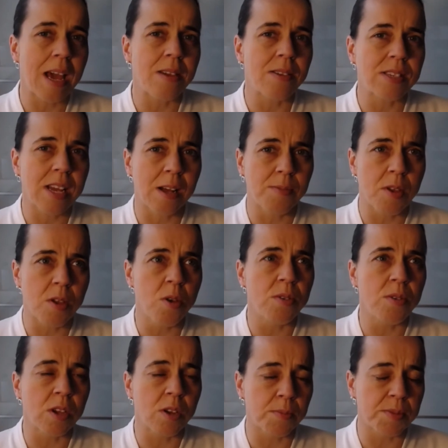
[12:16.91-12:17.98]
you to help you who are
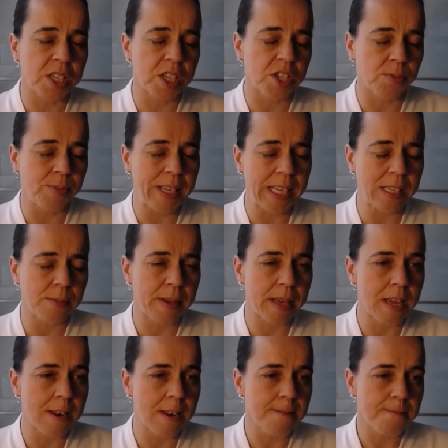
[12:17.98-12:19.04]
the competition we need to beat.